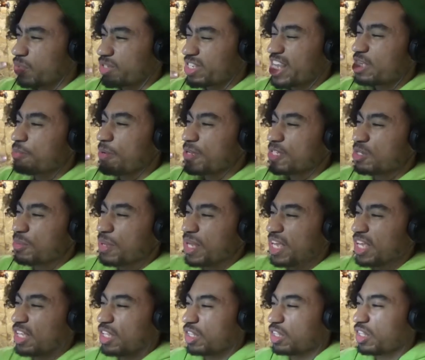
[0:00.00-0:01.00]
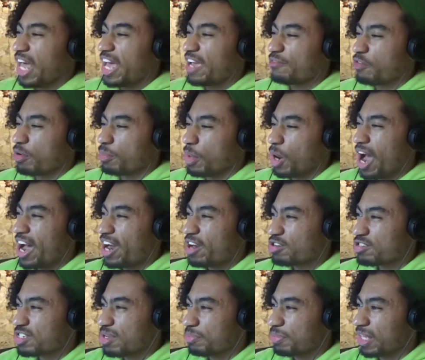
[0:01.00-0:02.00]
Was that supposed to be light from her eye
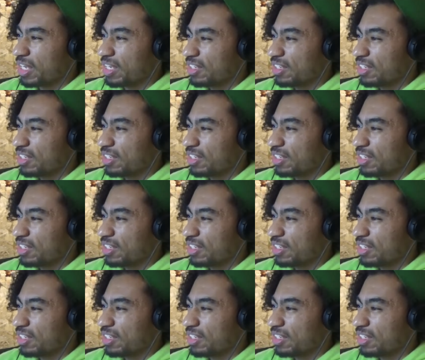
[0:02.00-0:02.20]
or something?